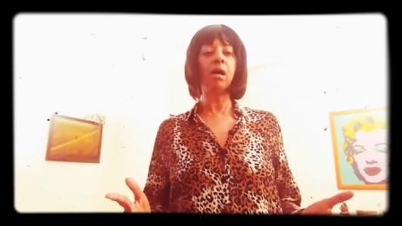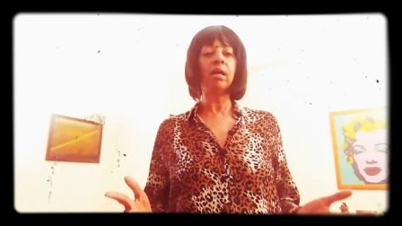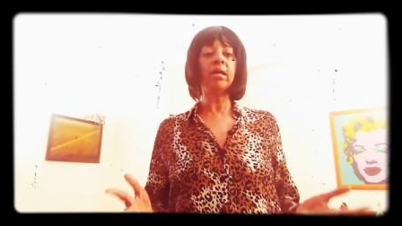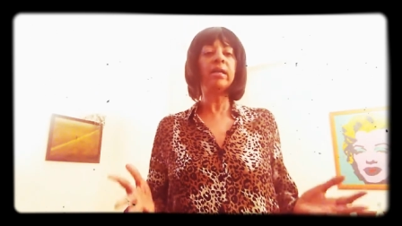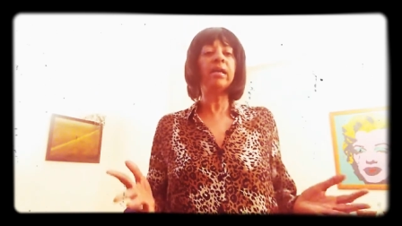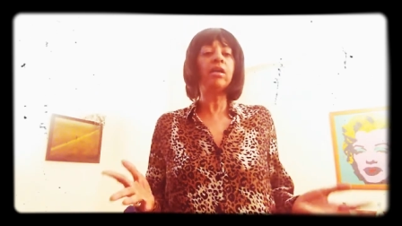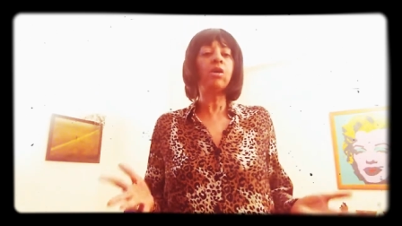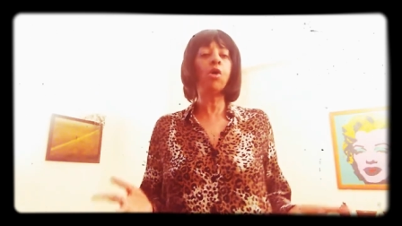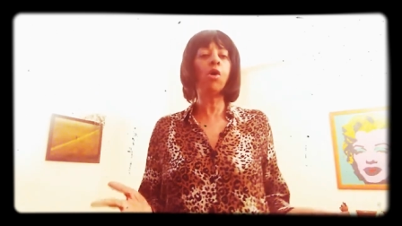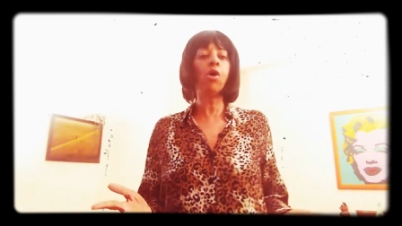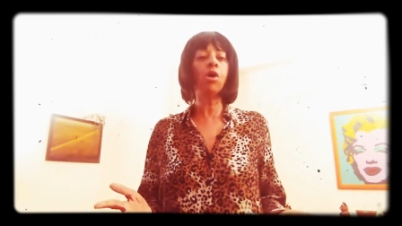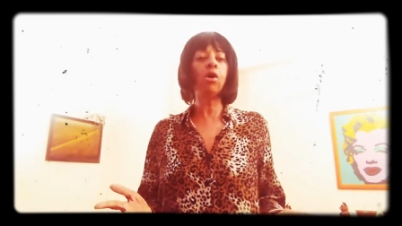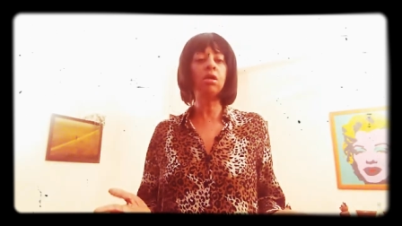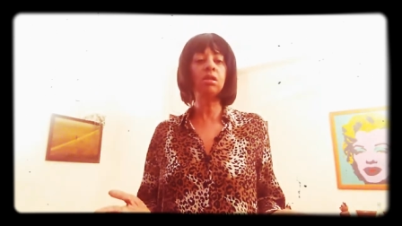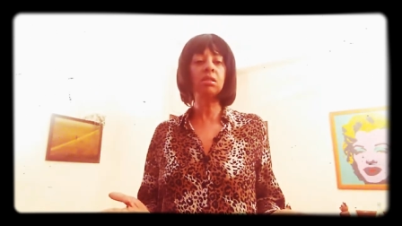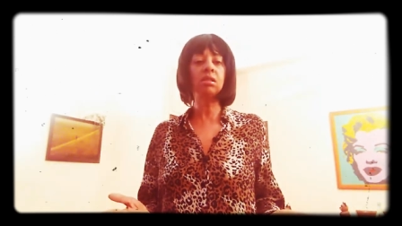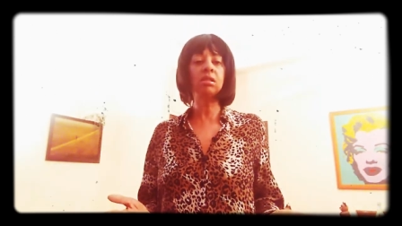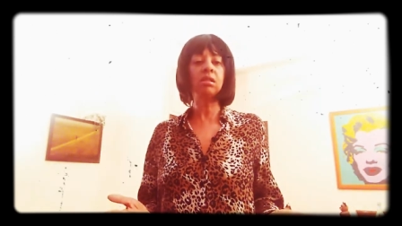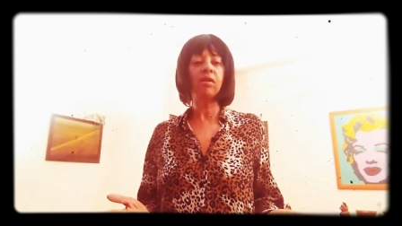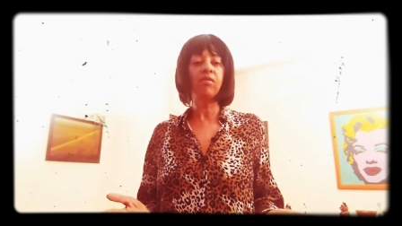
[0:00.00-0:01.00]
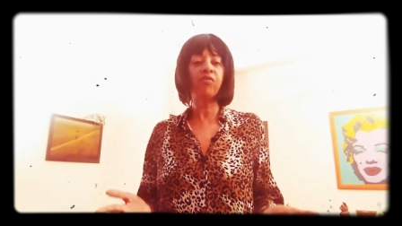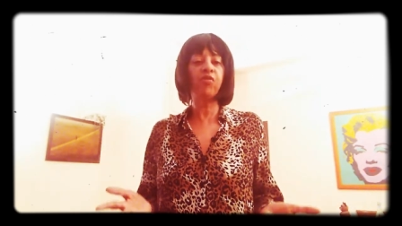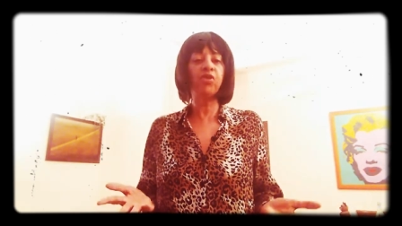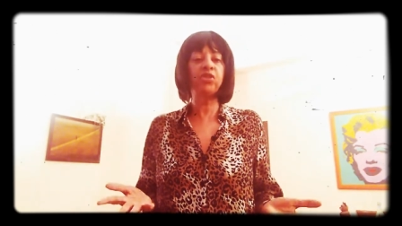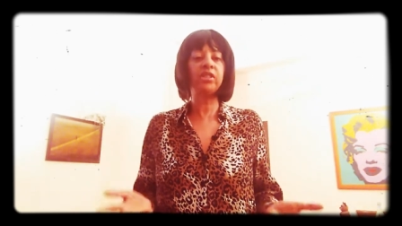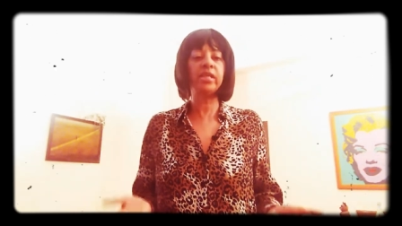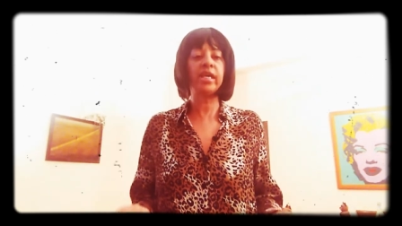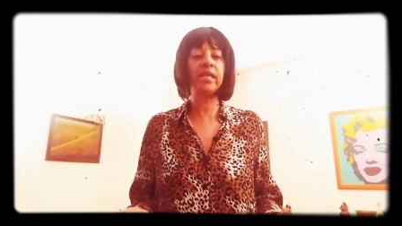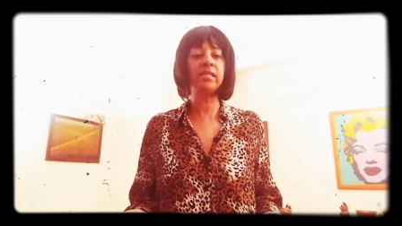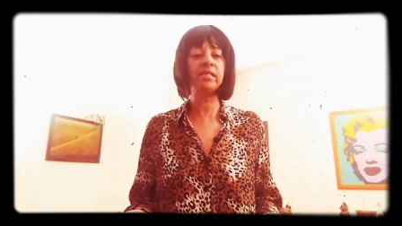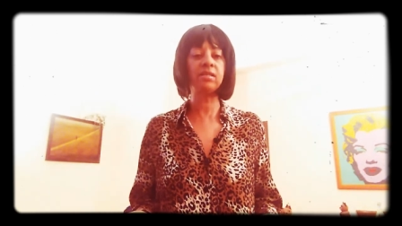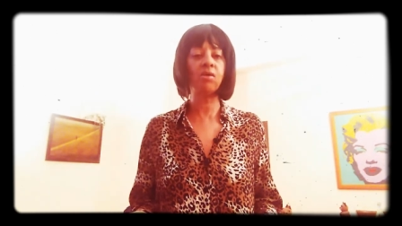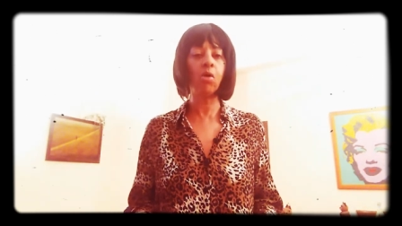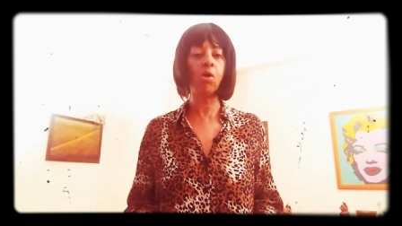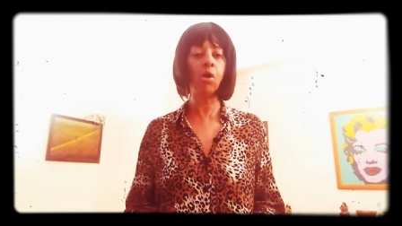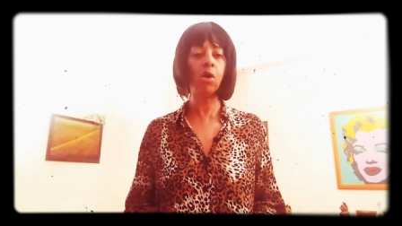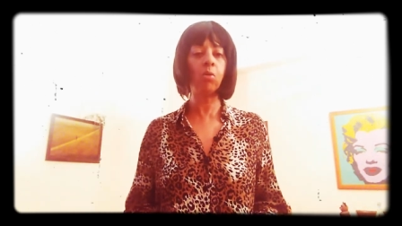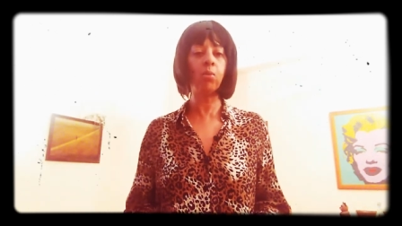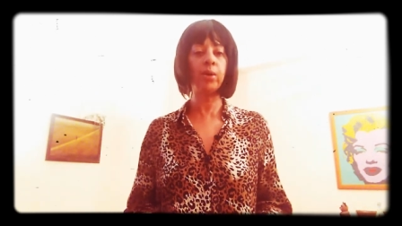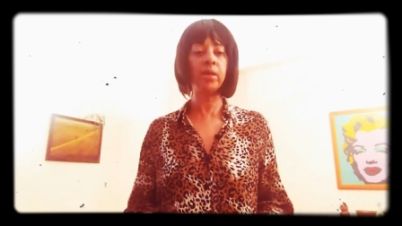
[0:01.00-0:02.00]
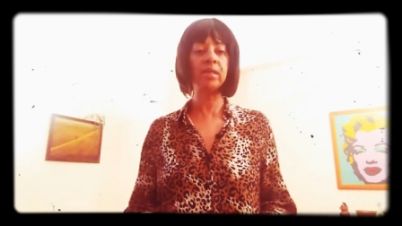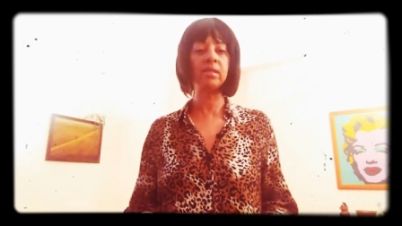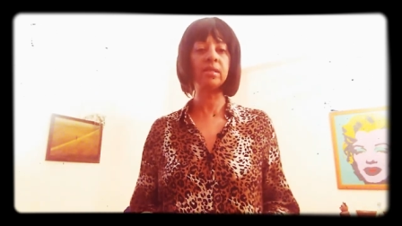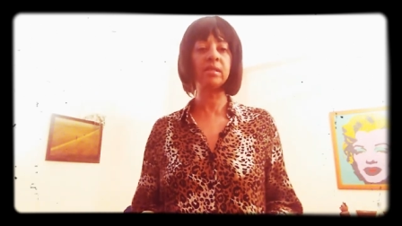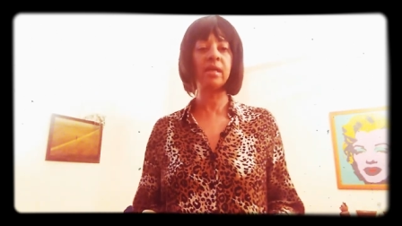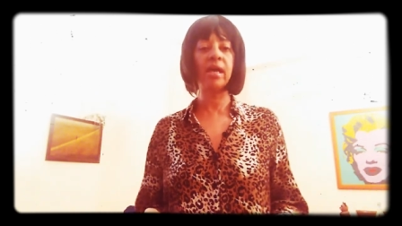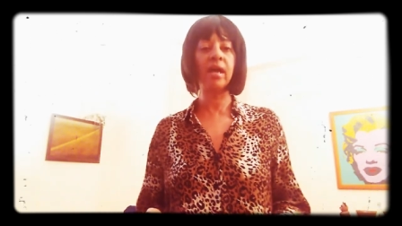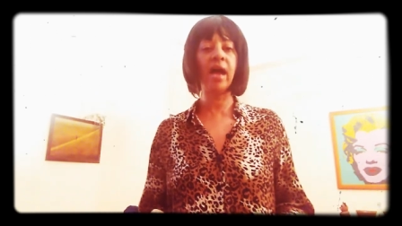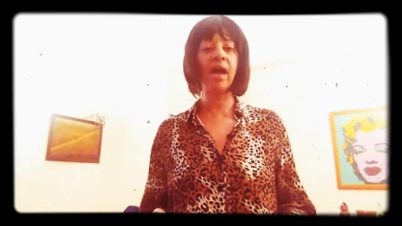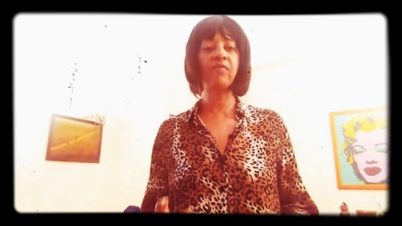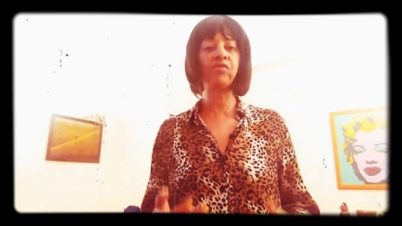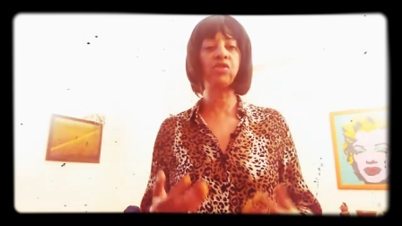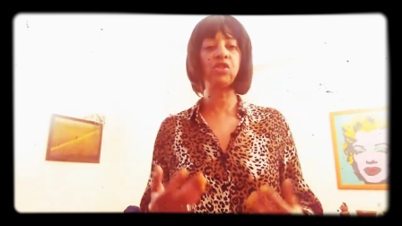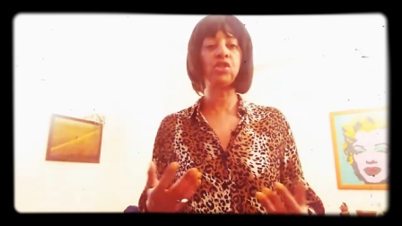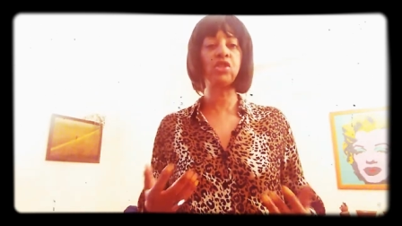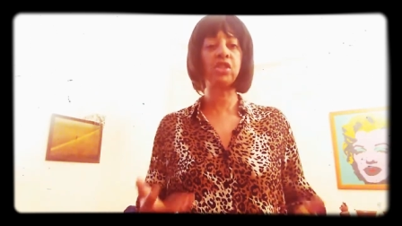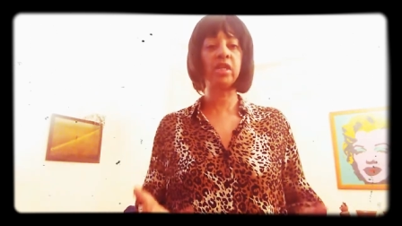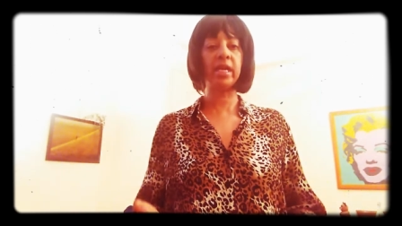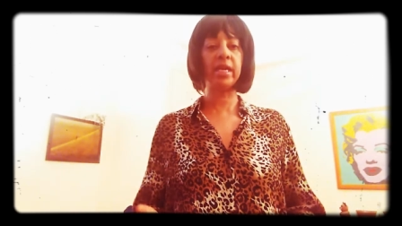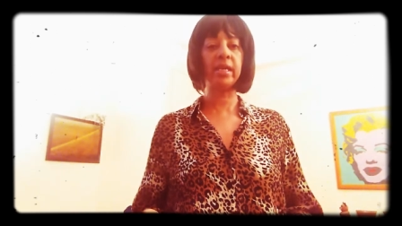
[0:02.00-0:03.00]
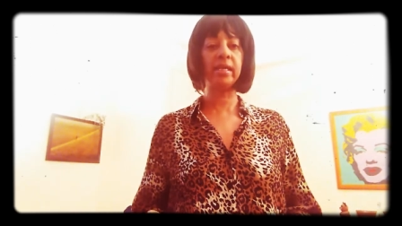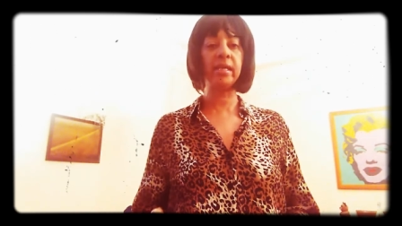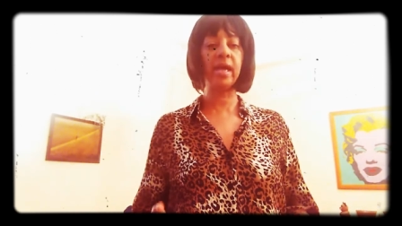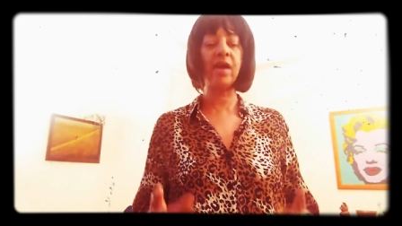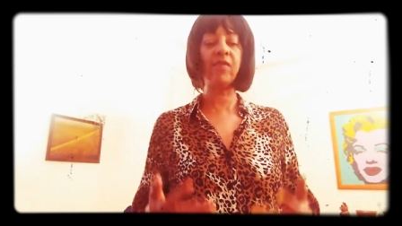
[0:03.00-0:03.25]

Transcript: he calls for dates always after 10,